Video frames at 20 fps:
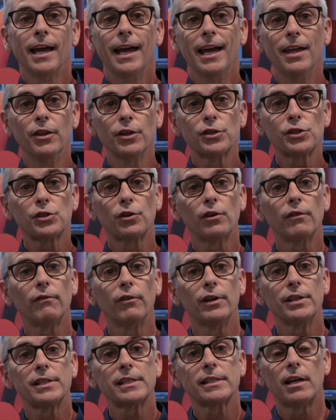And the
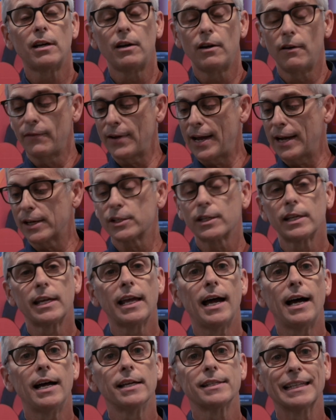server itself actually
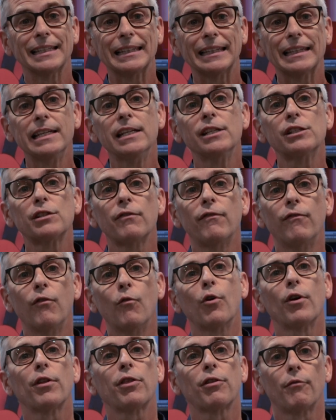has at least
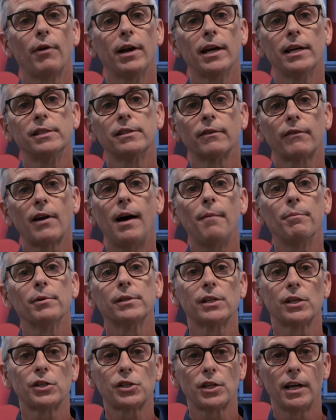4 threads of
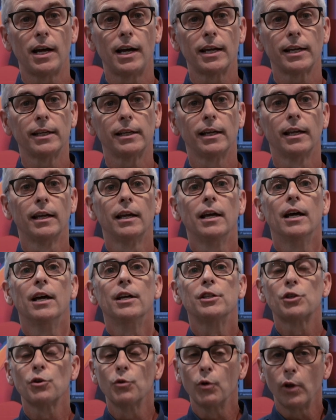composition on it
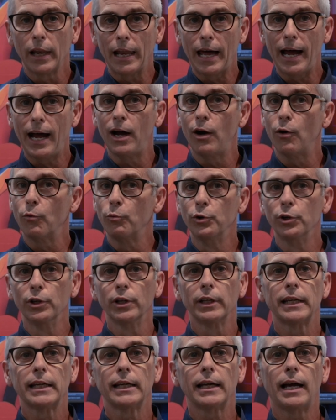to allow
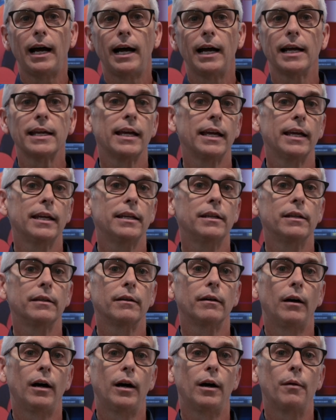really high-end
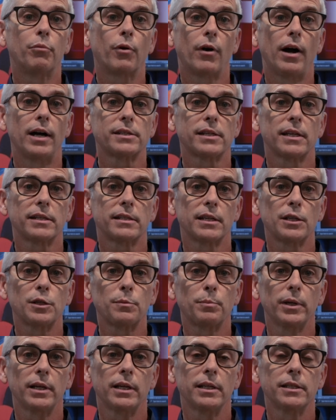processing
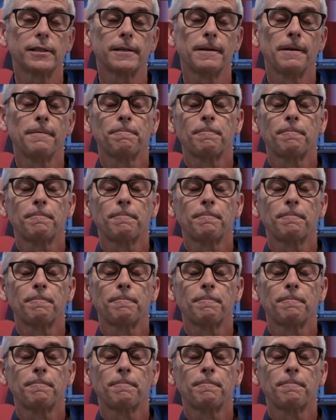speeds.